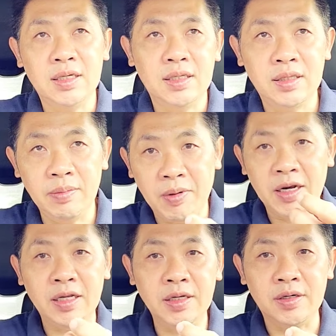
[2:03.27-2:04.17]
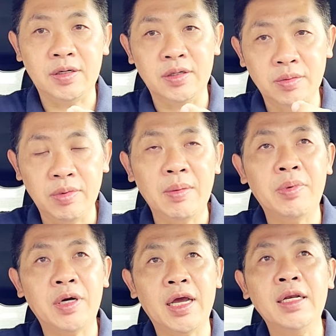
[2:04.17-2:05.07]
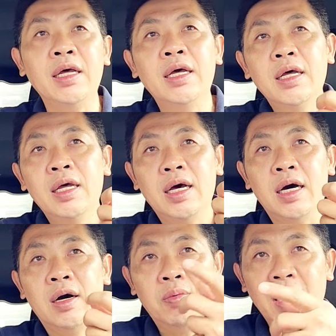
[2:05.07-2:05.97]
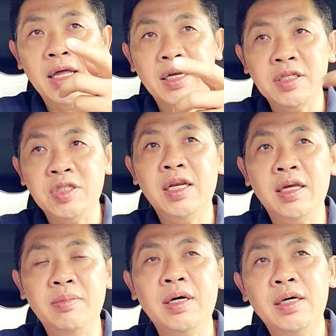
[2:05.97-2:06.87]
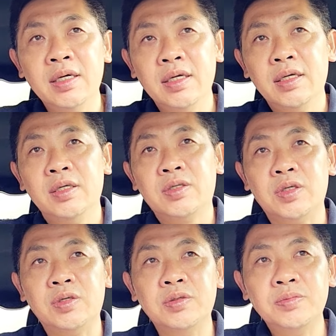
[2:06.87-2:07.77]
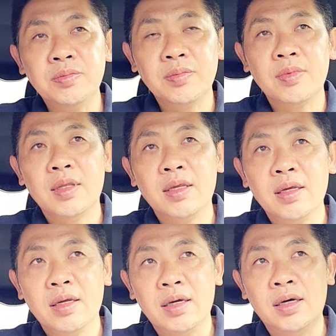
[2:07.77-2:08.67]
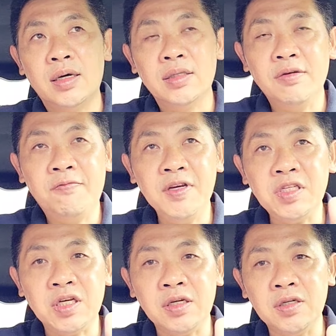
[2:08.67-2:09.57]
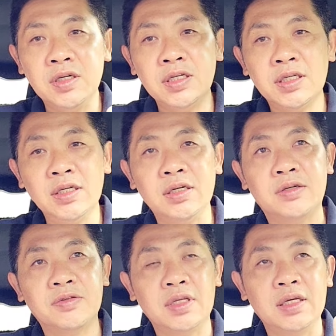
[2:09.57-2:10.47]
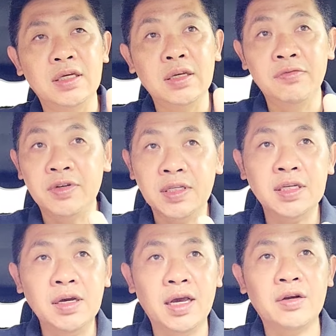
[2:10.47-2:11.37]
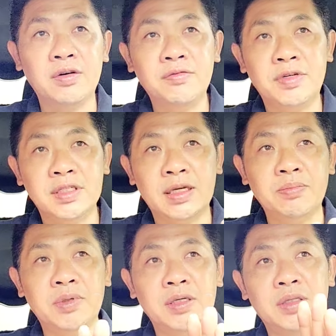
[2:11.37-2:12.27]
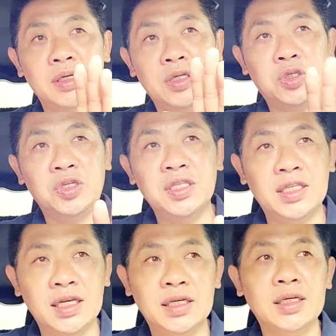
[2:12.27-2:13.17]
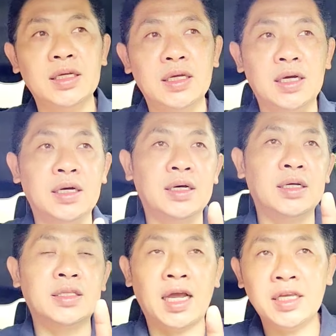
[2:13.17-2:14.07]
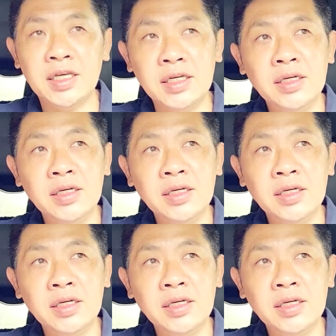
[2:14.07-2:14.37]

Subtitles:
depending on what brand, what energy label. So the first generation of the inverter aircon, for example, the 3-thick Daikin,